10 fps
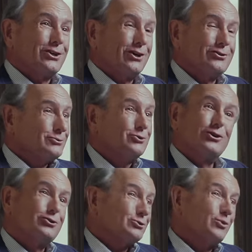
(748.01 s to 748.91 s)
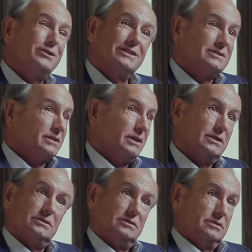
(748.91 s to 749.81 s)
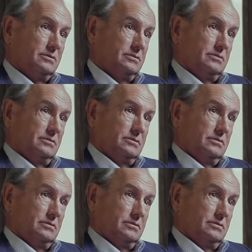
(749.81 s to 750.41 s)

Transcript: charters, charters wouldn't exist. Mm -hmm.